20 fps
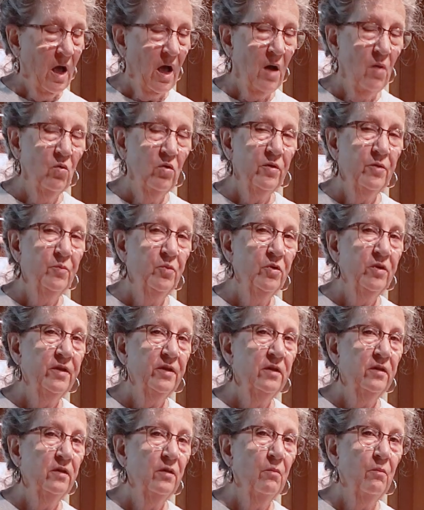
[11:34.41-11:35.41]
I want to put
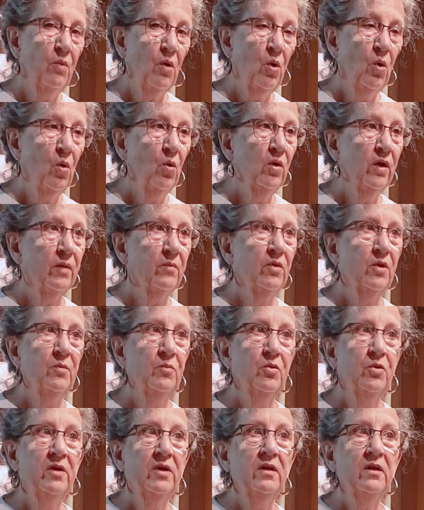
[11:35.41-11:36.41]
it in a bowl and I'm going
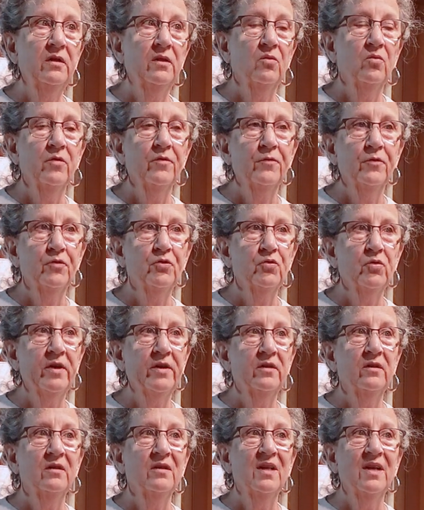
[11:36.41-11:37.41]
to put it in the
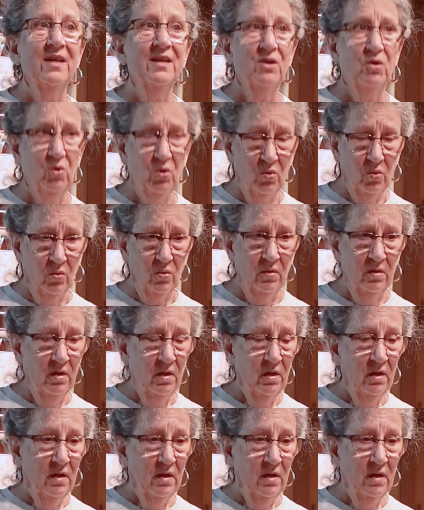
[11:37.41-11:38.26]
refrigerator and let it cool.